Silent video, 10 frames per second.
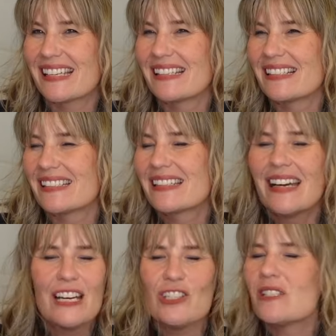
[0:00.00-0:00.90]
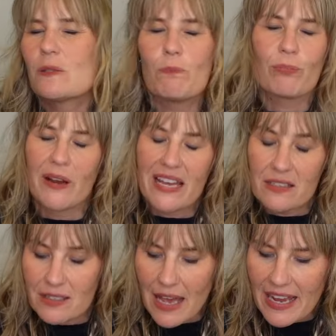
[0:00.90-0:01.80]
and just
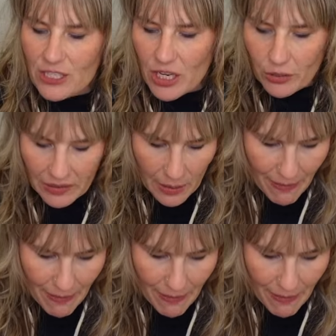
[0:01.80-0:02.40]
brands that I generally